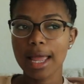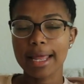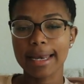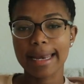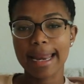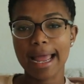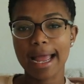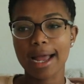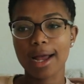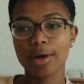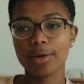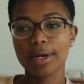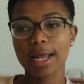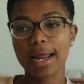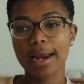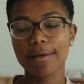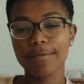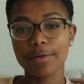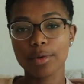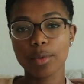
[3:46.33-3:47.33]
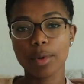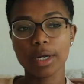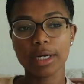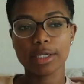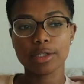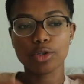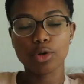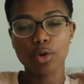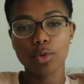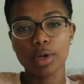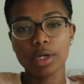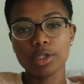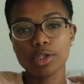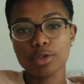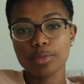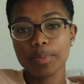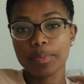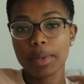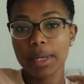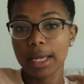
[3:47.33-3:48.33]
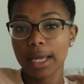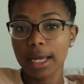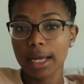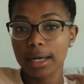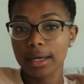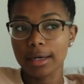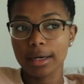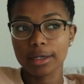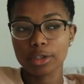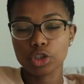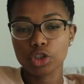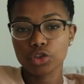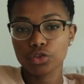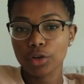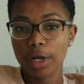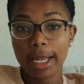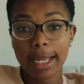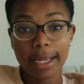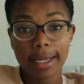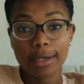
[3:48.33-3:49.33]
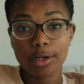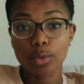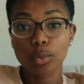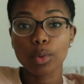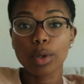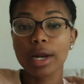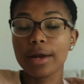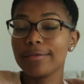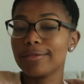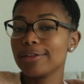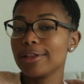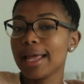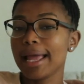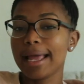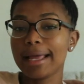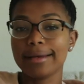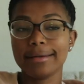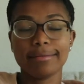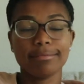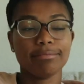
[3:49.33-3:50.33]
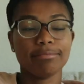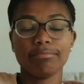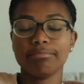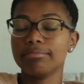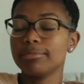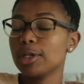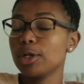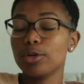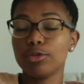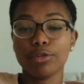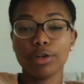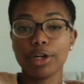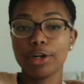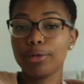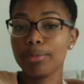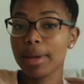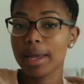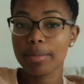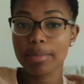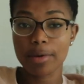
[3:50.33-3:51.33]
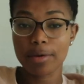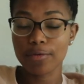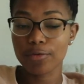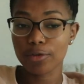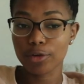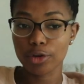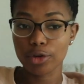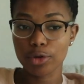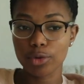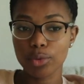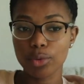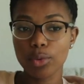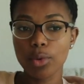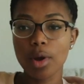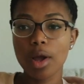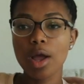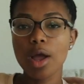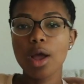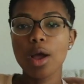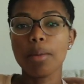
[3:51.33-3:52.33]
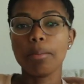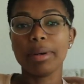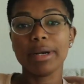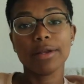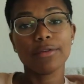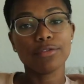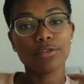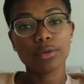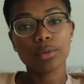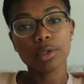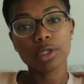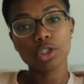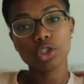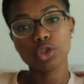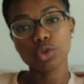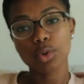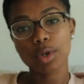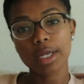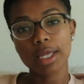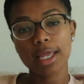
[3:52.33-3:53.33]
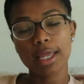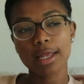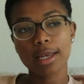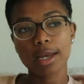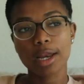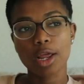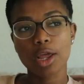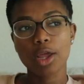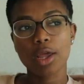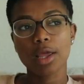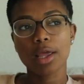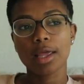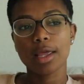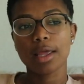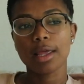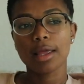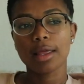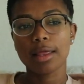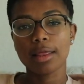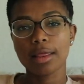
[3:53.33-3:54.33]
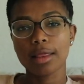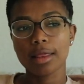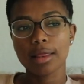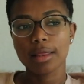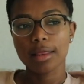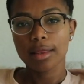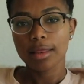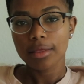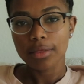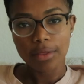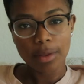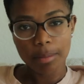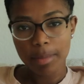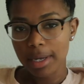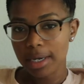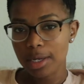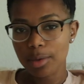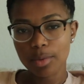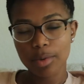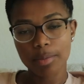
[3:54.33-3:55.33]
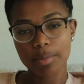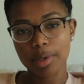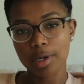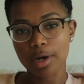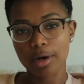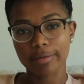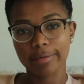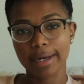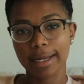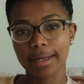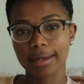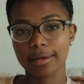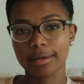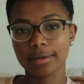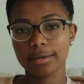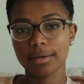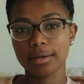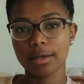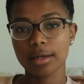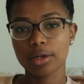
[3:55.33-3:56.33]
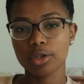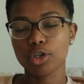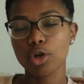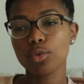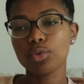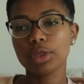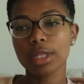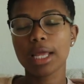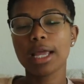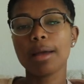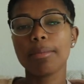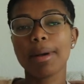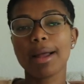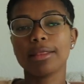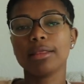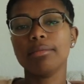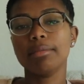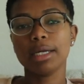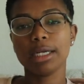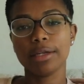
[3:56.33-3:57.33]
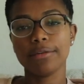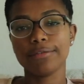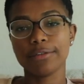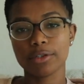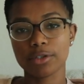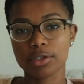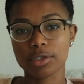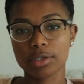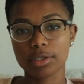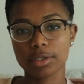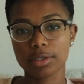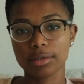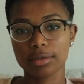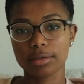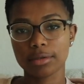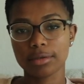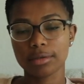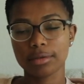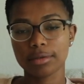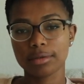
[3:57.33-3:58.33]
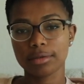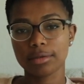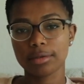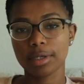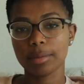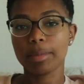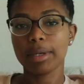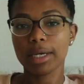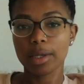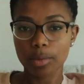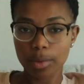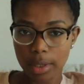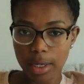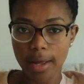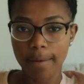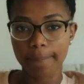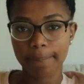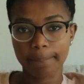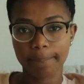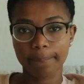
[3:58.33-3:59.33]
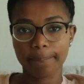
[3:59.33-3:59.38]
Now, not everyone is going to pick a trade, whatever that career may be for you. But if you enjoy it, the money will be all right. Don't think about the money first. The money will come.